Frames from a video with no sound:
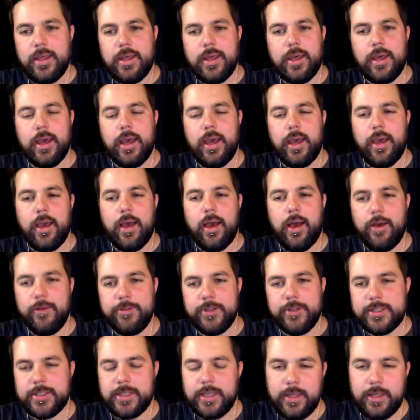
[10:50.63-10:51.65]

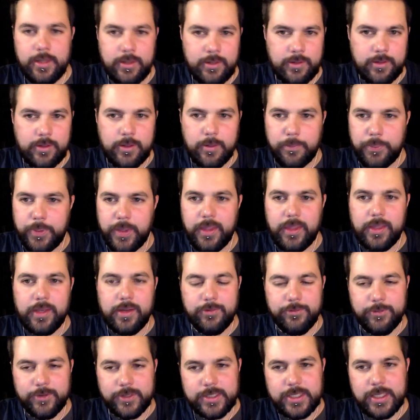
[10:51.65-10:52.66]
Obviously, completely
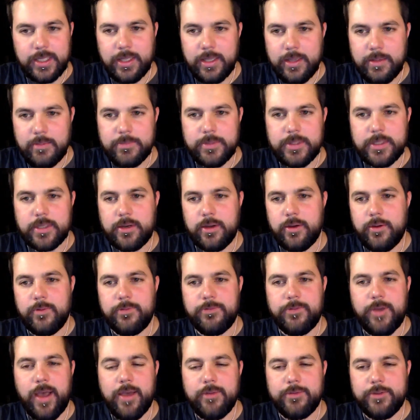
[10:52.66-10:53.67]
different teams,
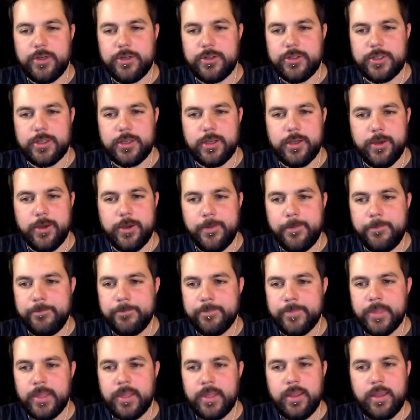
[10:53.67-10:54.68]
5 years ago.
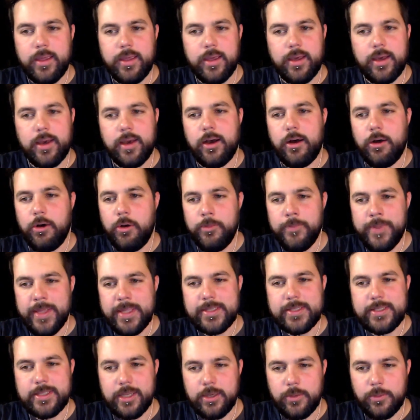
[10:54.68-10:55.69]
Ole
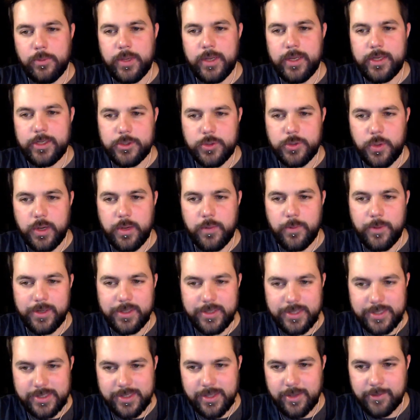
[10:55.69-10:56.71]
Miss did win
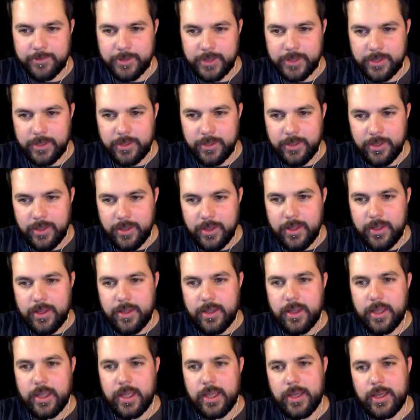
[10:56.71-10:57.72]
21-7
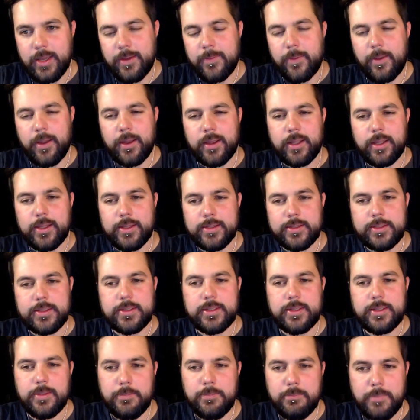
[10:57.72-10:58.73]

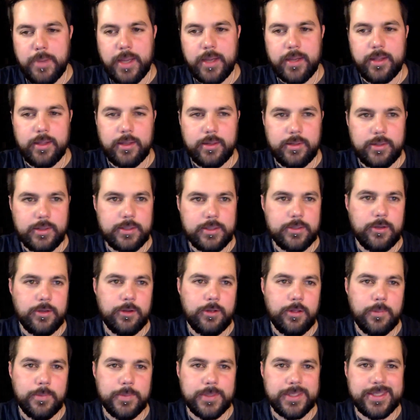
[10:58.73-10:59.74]
against Mike Gundy's
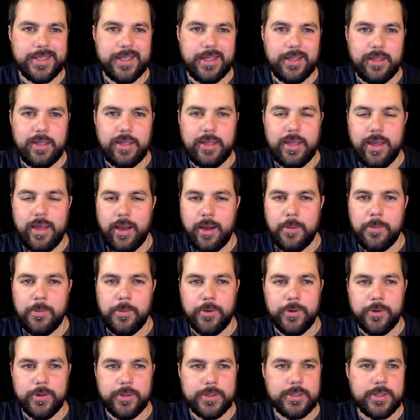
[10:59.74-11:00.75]
Oklahoma State
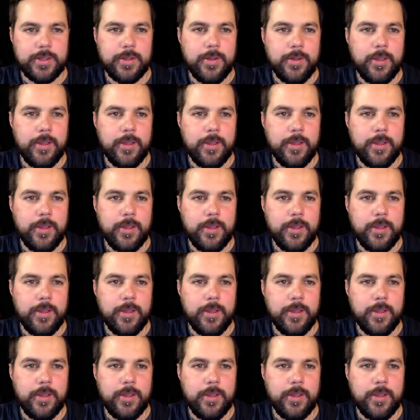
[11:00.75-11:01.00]
Cowboys.